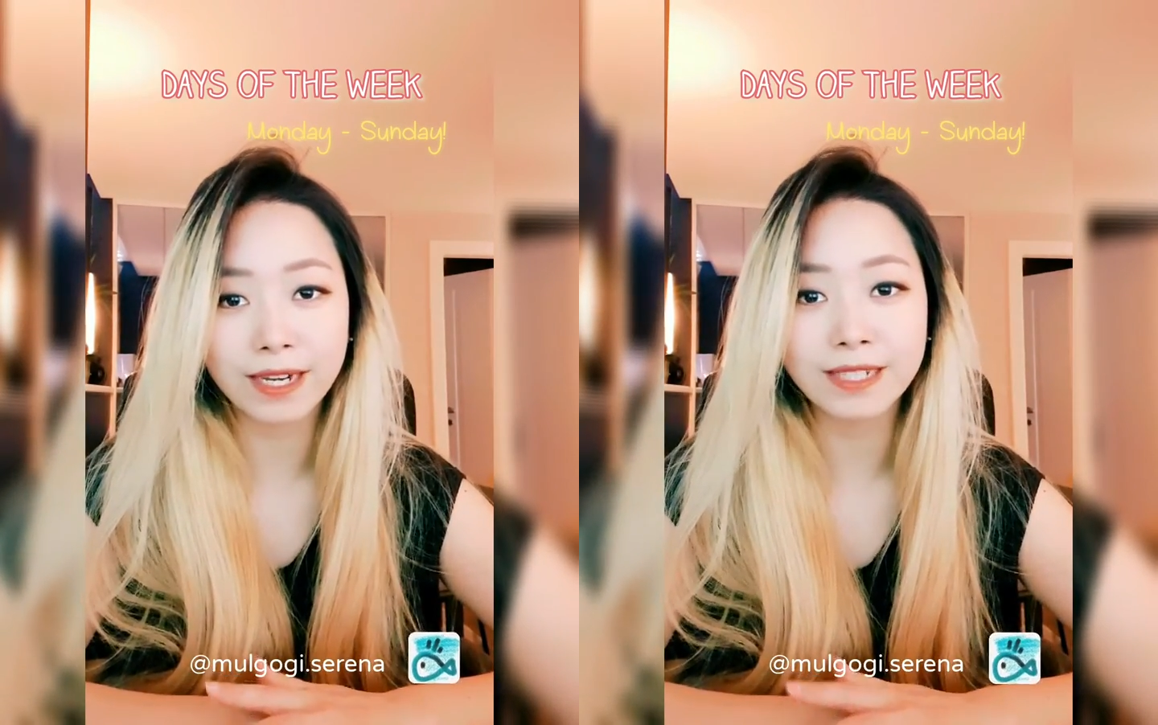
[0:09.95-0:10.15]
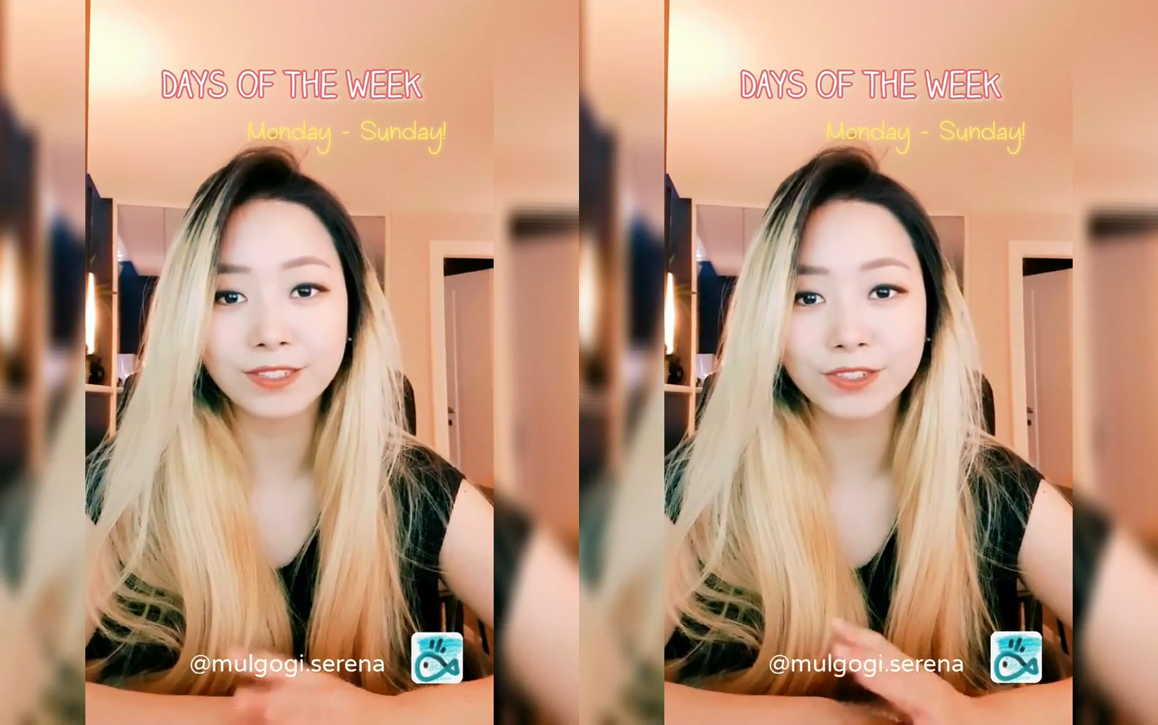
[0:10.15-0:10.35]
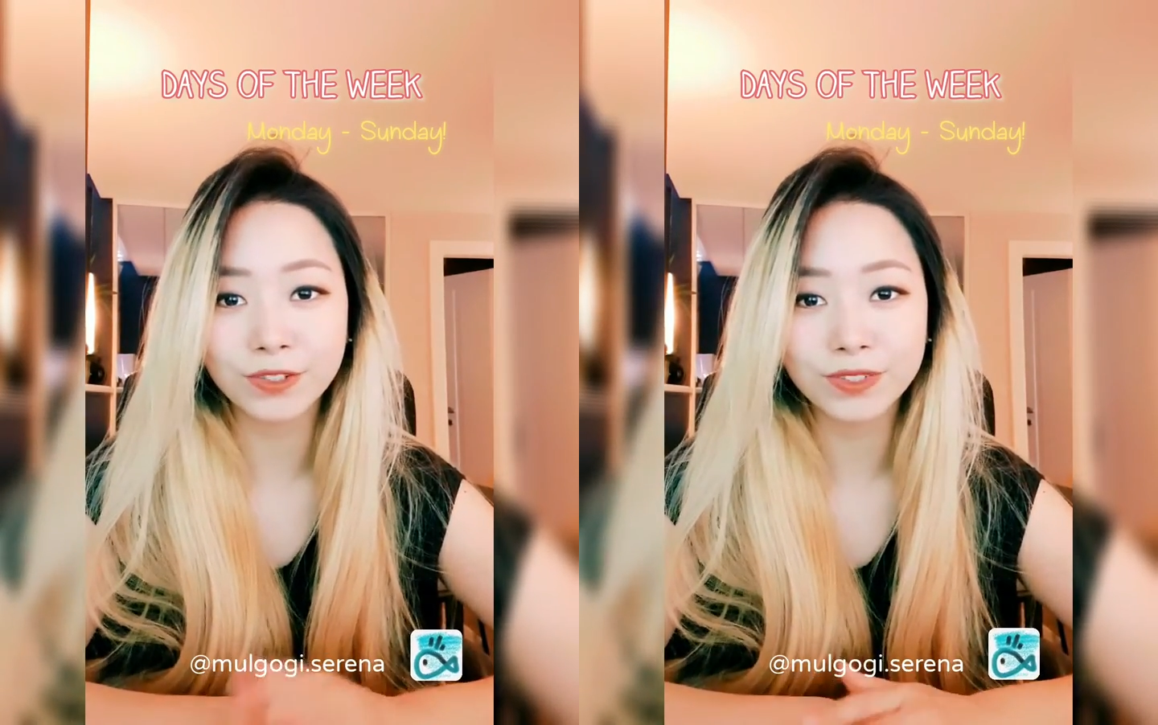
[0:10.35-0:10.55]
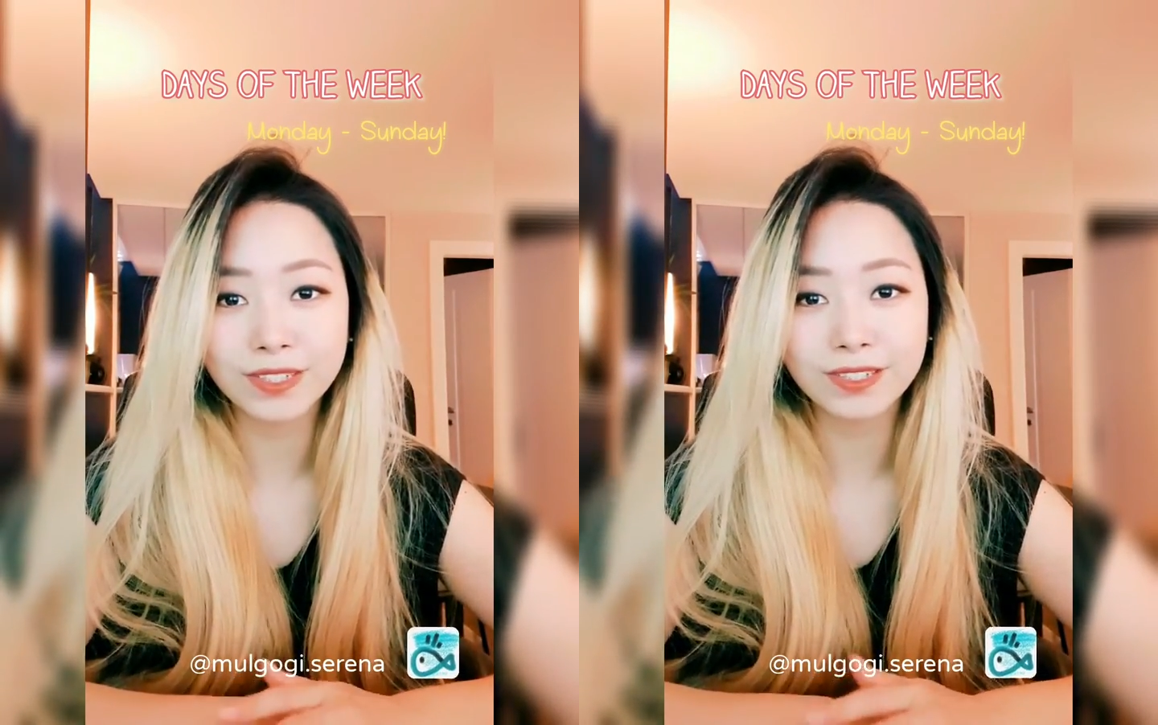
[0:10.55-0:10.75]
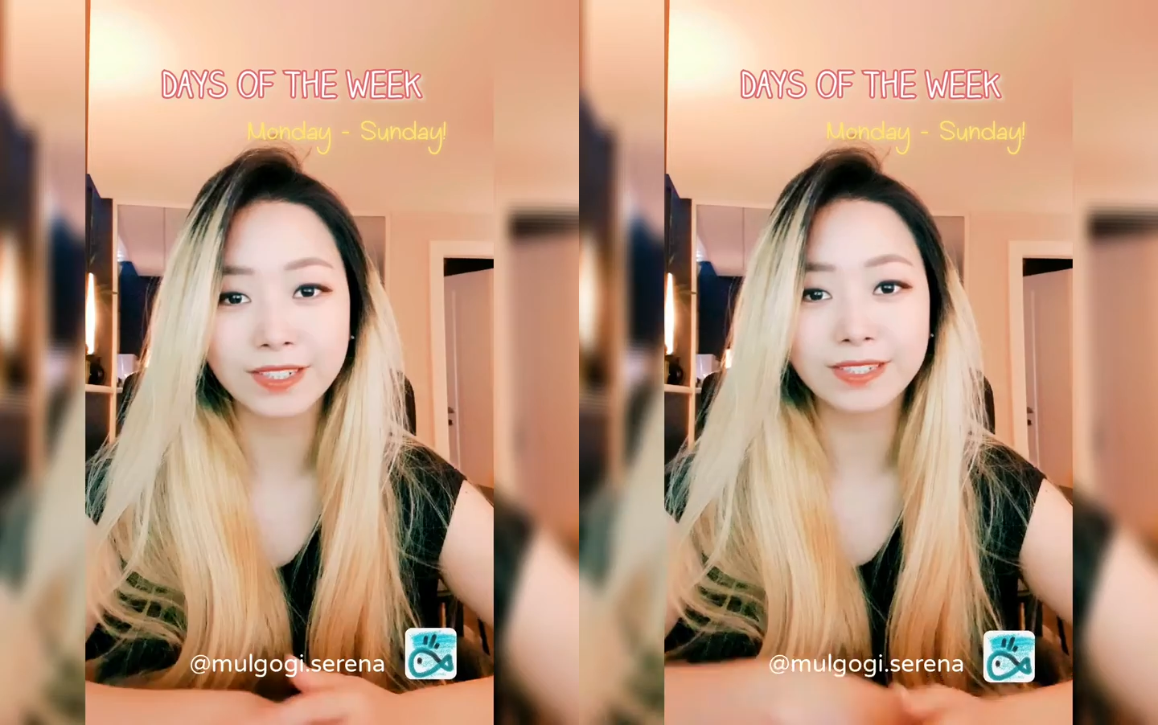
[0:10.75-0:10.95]
As you
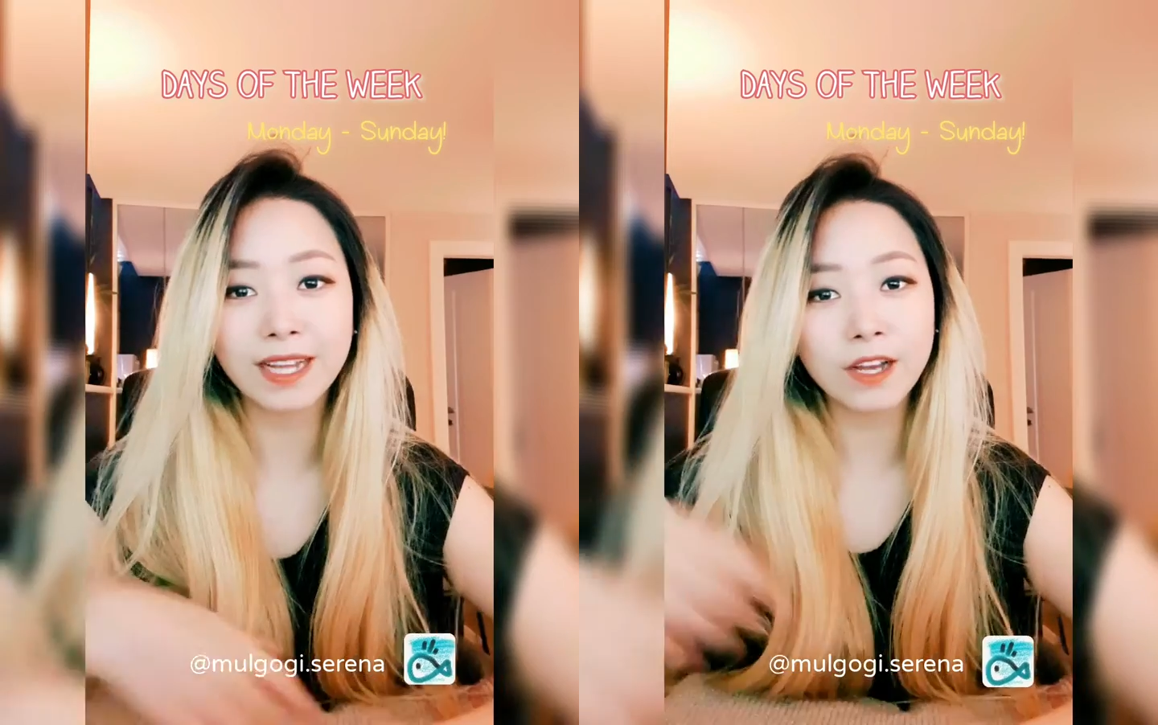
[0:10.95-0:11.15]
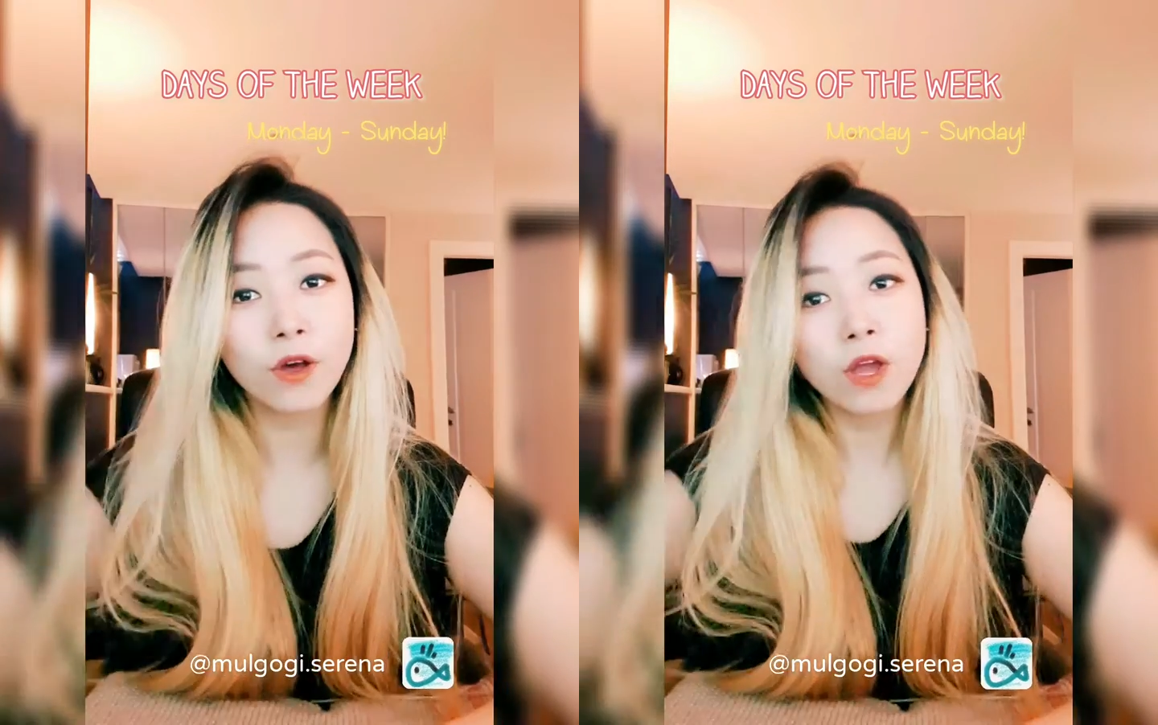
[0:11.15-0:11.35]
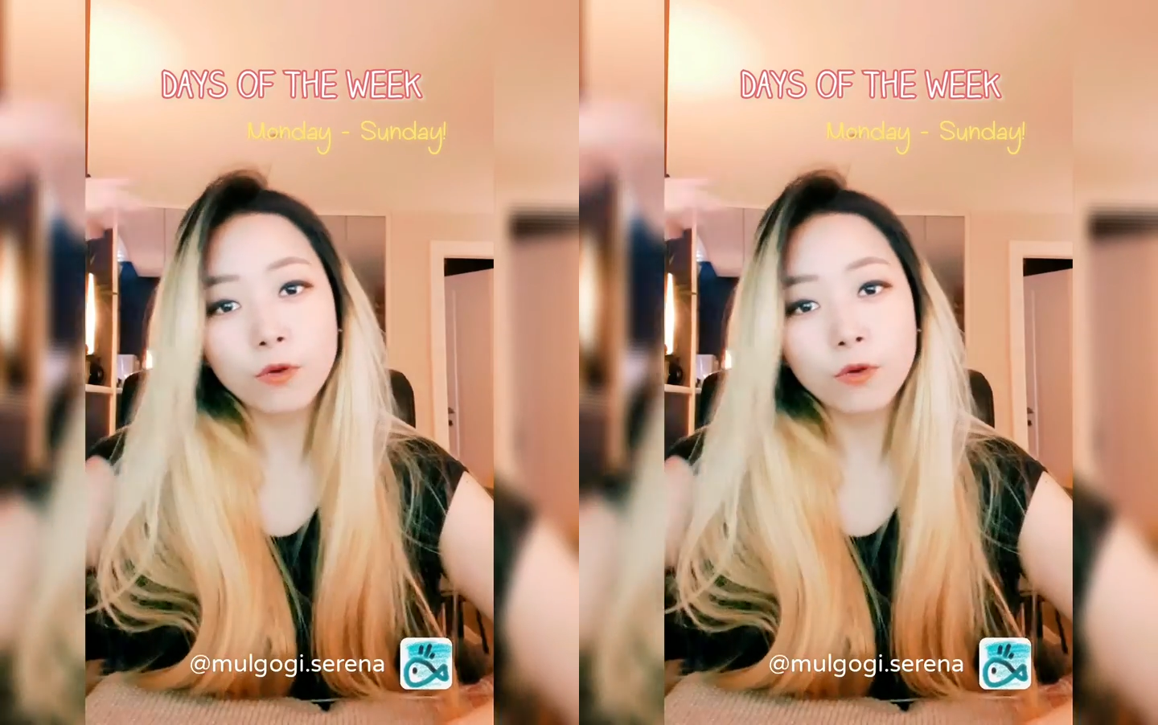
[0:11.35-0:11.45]
noticed just now,